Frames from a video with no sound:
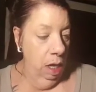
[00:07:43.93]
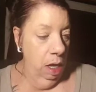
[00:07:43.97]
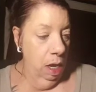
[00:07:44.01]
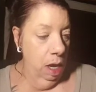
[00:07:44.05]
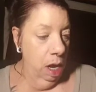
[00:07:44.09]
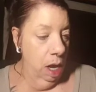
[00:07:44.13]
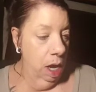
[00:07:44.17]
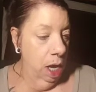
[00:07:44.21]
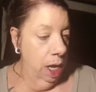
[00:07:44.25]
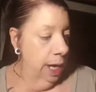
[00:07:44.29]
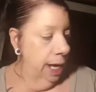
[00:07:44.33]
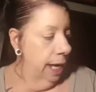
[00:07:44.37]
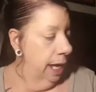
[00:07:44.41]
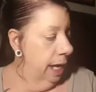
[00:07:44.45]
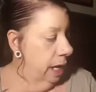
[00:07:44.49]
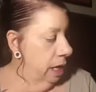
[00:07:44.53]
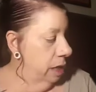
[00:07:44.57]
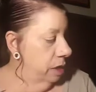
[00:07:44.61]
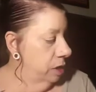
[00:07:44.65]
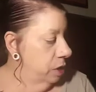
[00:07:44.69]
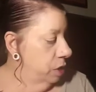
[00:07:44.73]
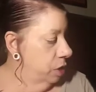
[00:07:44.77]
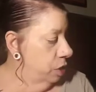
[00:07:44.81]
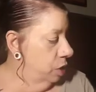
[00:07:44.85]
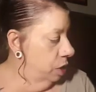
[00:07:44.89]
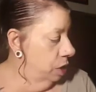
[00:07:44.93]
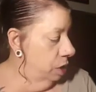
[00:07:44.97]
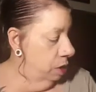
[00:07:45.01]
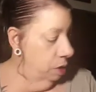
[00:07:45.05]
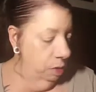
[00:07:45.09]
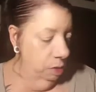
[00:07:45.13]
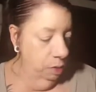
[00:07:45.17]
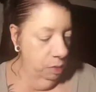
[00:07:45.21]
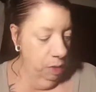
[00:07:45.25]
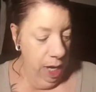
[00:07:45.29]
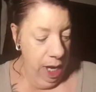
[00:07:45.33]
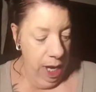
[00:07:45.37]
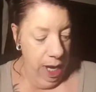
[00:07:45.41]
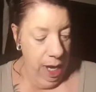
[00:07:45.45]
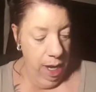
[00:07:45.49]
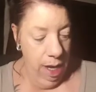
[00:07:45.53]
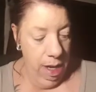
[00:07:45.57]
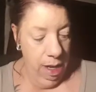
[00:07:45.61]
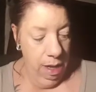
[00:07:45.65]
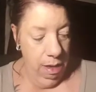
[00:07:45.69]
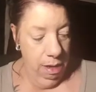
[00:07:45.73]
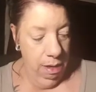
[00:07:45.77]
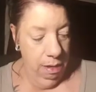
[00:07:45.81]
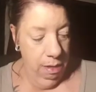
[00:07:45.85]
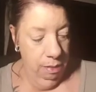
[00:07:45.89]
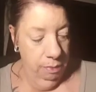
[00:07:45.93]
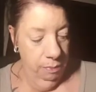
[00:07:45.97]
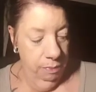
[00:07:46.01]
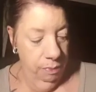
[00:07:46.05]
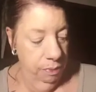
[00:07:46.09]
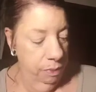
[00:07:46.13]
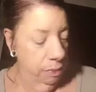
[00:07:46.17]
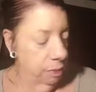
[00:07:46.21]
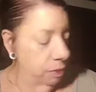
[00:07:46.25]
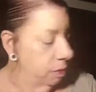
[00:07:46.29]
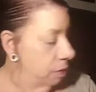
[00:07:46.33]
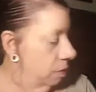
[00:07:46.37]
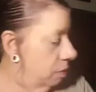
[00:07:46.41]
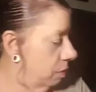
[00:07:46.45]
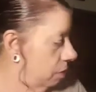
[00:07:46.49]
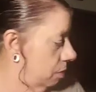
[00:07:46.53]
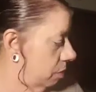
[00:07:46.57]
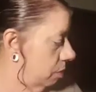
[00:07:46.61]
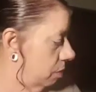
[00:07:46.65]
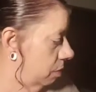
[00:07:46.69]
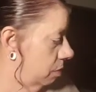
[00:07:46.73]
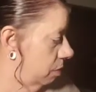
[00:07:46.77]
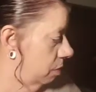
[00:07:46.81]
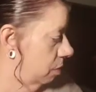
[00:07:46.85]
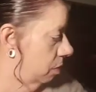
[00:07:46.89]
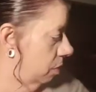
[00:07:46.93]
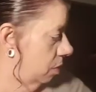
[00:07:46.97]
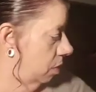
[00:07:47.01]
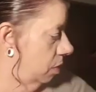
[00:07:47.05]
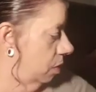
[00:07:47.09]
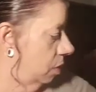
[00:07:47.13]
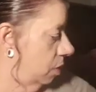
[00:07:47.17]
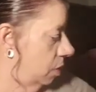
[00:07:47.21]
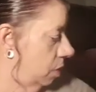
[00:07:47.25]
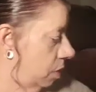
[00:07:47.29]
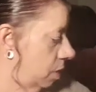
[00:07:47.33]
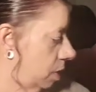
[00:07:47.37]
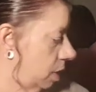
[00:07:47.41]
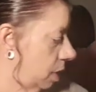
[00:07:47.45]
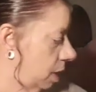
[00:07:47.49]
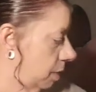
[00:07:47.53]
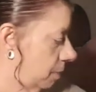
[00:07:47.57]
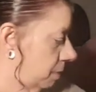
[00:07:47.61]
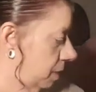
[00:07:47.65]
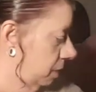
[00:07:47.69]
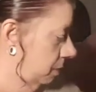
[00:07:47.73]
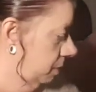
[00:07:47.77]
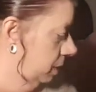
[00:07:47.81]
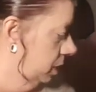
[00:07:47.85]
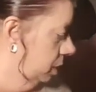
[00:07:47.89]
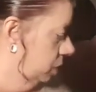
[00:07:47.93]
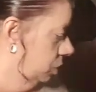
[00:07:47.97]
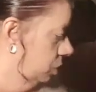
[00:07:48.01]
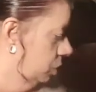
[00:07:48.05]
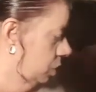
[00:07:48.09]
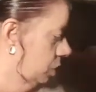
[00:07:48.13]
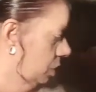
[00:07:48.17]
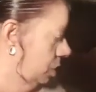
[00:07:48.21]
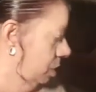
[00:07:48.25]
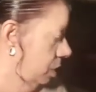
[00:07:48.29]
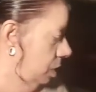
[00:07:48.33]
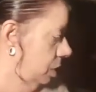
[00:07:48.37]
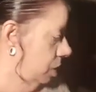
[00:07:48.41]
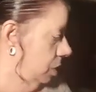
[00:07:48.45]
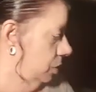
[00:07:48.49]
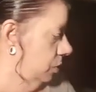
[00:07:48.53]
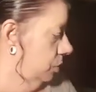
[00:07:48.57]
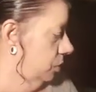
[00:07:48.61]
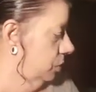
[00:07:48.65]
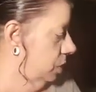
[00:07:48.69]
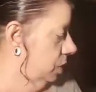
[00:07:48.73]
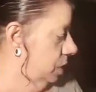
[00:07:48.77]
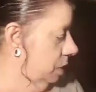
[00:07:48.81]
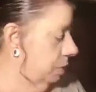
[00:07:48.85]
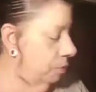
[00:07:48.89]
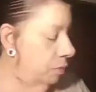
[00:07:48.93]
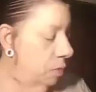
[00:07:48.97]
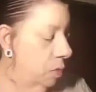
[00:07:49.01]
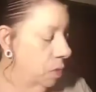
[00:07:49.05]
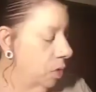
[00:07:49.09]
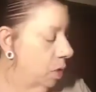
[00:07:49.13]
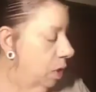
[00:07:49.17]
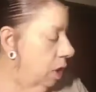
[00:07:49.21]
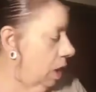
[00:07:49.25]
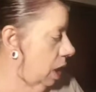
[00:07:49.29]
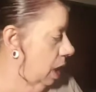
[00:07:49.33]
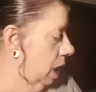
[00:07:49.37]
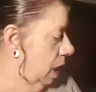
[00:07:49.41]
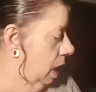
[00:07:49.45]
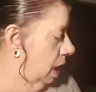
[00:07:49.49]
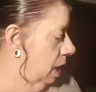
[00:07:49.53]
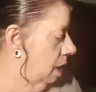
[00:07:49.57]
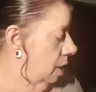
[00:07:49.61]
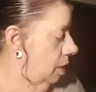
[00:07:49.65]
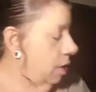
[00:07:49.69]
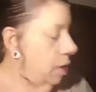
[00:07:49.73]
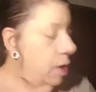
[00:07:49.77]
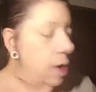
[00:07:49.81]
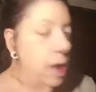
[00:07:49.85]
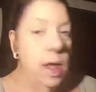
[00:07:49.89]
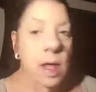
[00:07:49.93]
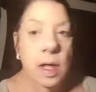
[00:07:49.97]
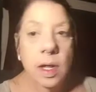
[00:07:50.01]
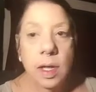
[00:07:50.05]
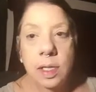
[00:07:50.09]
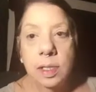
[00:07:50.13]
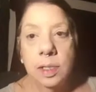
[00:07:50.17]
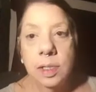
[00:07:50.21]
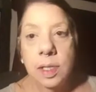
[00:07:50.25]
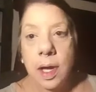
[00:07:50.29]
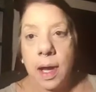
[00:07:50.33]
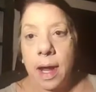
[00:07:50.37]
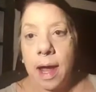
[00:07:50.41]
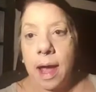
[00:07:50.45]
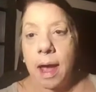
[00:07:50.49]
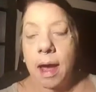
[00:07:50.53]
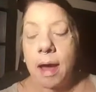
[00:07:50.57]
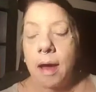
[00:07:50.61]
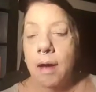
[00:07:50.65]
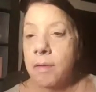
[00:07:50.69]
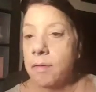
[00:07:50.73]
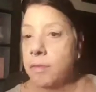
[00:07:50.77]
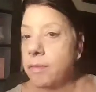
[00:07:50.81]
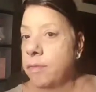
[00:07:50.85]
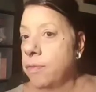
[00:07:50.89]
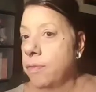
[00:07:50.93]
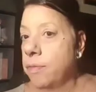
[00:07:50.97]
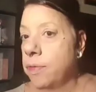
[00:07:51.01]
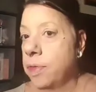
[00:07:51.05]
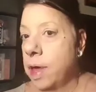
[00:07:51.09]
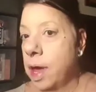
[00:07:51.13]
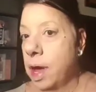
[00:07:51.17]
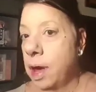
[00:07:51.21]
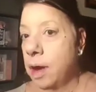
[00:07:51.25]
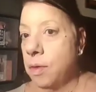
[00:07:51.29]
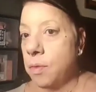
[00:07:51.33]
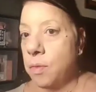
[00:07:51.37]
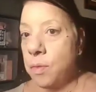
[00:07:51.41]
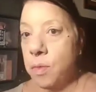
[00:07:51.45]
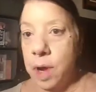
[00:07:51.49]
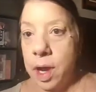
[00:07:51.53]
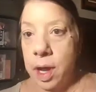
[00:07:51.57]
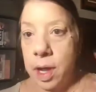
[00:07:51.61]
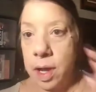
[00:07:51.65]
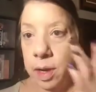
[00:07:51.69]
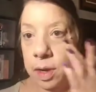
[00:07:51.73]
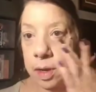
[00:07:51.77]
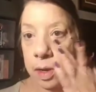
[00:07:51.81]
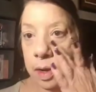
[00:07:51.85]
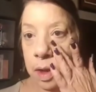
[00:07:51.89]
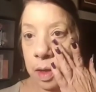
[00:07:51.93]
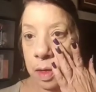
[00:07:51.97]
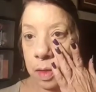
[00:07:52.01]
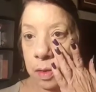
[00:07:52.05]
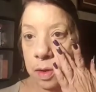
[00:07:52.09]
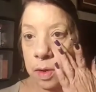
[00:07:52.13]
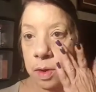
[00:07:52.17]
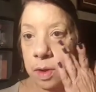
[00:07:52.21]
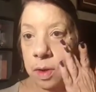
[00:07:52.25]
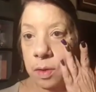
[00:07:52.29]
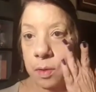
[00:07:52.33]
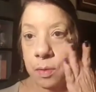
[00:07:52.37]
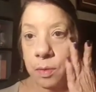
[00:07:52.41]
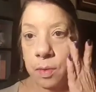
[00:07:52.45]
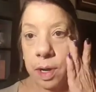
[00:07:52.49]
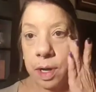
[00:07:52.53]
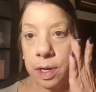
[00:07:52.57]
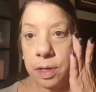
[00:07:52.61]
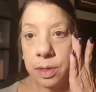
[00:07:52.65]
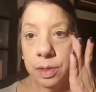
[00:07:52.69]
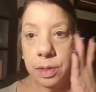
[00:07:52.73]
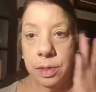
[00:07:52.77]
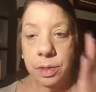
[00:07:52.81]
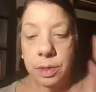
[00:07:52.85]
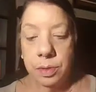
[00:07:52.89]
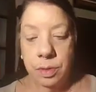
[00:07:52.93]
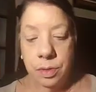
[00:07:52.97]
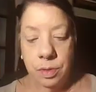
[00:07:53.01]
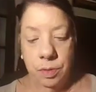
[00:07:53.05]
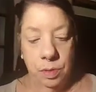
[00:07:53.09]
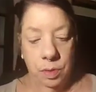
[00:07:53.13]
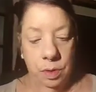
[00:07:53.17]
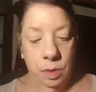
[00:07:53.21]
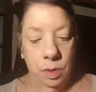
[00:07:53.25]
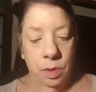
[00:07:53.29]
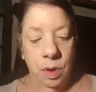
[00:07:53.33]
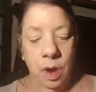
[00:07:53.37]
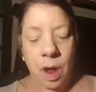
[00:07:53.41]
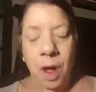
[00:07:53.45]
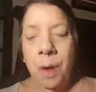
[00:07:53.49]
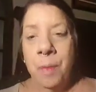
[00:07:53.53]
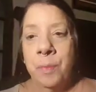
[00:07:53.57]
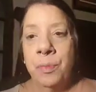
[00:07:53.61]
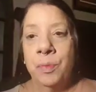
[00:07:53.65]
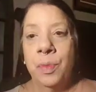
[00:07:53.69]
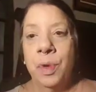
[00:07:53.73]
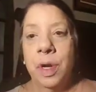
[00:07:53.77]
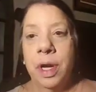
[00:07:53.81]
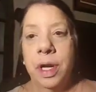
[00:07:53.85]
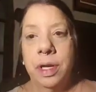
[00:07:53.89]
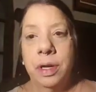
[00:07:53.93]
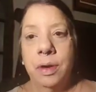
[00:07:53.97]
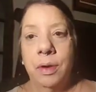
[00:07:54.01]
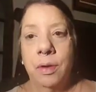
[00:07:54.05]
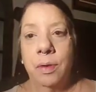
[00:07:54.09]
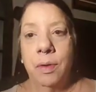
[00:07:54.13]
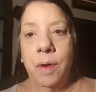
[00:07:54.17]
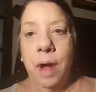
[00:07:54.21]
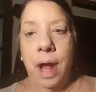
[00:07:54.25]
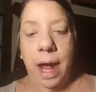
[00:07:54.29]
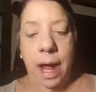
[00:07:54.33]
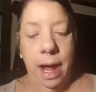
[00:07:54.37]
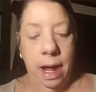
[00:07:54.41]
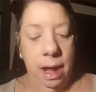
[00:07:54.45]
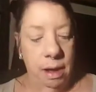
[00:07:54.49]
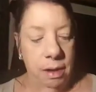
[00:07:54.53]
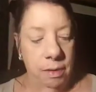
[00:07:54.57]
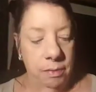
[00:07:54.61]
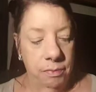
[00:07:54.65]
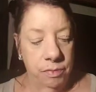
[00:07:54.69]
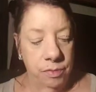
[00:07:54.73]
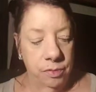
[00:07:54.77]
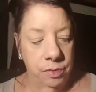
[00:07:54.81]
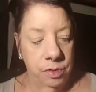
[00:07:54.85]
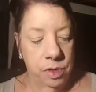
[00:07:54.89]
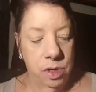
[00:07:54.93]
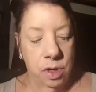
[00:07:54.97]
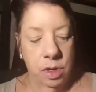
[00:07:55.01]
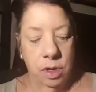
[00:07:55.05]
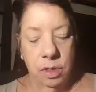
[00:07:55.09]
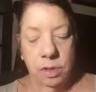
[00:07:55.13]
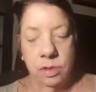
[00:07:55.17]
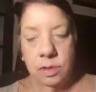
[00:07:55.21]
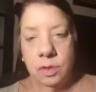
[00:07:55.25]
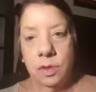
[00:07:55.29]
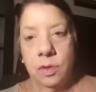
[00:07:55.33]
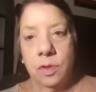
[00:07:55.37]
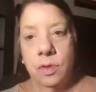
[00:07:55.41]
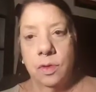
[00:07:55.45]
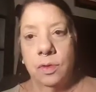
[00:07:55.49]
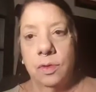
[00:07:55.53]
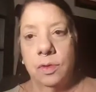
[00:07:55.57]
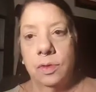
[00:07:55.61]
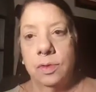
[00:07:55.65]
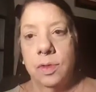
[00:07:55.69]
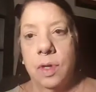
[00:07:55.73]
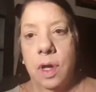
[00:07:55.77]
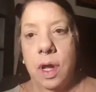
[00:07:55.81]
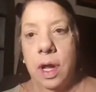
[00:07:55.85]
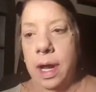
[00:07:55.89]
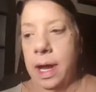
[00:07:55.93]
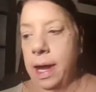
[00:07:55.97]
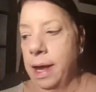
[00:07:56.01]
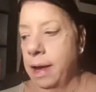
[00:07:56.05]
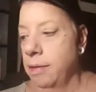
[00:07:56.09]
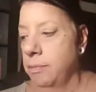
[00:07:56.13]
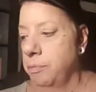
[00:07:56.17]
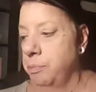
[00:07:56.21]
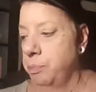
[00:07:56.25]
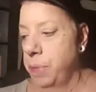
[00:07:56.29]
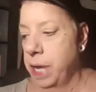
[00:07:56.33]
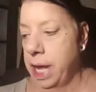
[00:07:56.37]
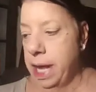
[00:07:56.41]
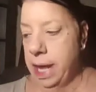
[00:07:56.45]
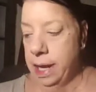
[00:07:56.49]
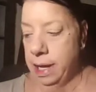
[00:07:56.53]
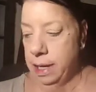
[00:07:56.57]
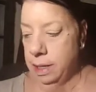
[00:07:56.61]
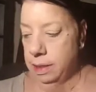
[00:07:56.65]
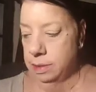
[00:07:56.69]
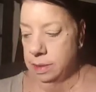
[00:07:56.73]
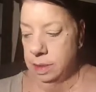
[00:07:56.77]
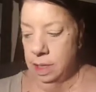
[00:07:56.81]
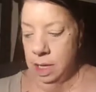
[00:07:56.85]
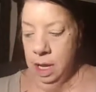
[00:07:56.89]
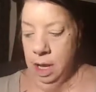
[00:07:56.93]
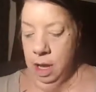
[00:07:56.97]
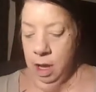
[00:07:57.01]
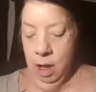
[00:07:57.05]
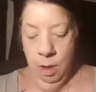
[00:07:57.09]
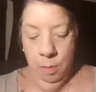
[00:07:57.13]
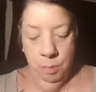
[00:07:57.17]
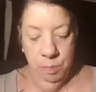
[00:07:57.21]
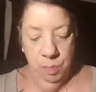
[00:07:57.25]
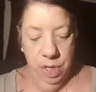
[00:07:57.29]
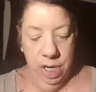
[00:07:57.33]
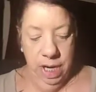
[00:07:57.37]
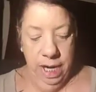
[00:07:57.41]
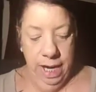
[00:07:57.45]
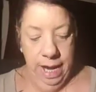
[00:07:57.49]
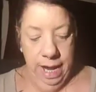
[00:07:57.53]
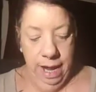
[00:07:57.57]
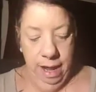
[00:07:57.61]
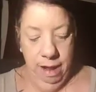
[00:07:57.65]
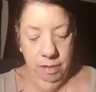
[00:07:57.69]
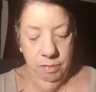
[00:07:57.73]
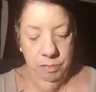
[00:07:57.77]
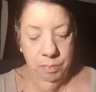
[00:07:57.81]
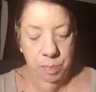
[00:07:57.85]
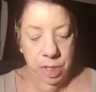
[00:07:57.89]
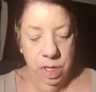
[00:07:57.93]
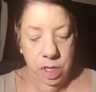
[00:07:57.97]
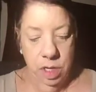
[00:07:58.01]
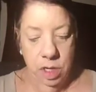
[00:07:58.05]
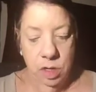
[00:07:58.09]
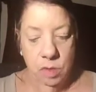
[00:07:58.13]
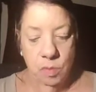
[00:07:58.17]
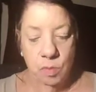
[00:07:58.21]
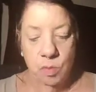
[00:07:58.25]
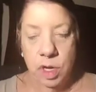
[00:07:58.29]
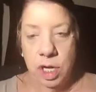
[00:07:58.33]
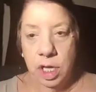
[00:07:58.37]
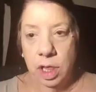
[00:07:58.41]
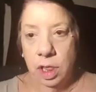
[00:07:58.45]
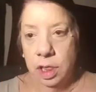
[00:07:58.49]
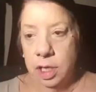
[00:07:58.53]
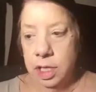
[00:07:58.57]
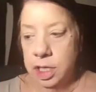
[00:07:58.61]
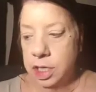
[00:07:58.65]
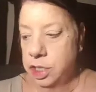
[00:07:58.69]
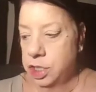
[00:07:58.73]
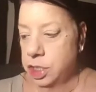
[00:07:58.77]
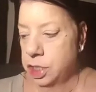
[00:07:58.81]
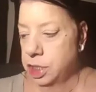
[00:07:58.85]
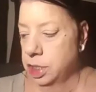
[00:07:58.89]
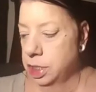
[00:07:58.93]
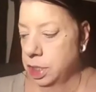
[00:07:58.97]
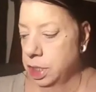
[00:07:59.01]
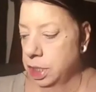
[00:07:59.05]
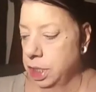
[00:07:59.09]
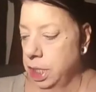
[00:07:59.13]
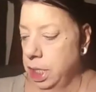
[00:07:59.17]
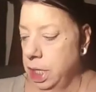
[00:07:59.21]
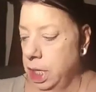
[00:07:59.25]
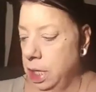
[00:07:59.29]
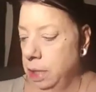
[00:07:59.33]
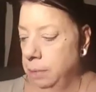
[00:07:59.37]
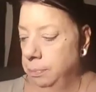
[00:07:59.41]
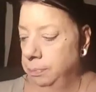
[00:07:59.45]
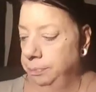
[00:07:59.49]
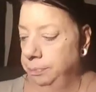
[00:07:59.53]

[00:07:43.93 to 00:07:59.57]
I do have, maybe I should use it more, is I have that red color corrector too, but I don't have dark circles, I have bags. But I have been religiously,